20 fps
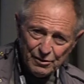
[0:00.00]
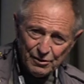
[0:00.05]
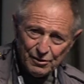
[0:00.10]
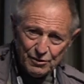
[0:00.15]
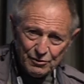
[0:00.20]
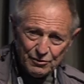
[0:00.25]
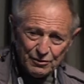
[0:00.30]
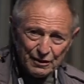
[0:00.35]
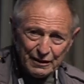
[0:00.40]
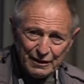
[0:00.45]

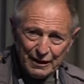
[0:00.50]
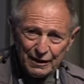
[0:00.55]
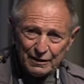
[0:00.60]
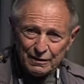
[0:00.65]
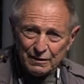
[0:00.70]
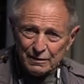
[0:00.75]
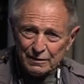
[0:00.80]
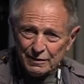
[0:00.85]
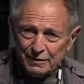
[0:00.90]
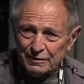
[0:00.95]
herd the
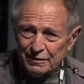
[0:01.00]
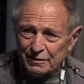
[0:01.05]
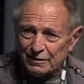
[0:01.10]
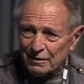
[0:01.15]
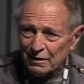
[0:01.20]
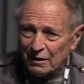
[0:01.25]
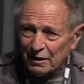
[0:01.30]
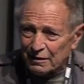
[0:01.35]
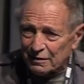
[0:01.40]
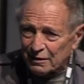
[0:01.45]
cattle. He
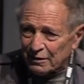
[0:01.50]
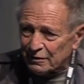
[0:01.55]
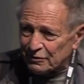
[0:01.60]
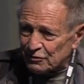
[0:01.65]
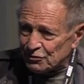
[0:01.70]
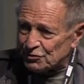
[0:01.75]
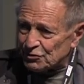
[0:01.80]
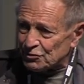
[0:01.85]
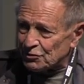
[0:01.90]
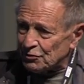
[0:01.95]
didn't like going
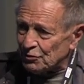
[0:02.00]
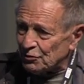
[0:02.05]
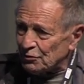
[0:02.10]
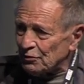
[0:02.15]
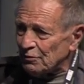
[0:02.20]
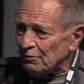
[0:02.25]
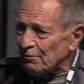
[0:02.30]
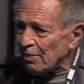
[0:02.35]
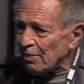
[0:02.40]
to school.